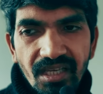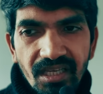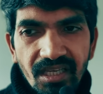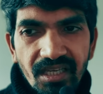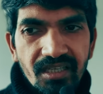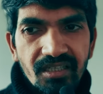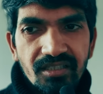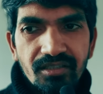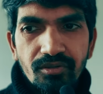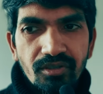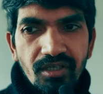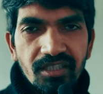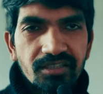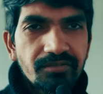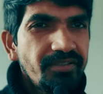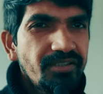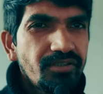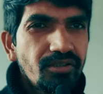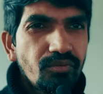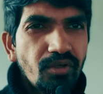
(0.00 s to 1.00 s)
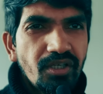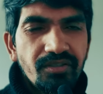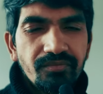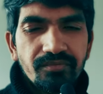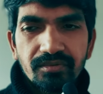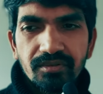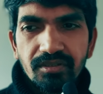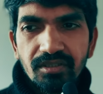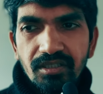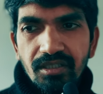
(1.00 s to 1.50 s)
your husband or wife.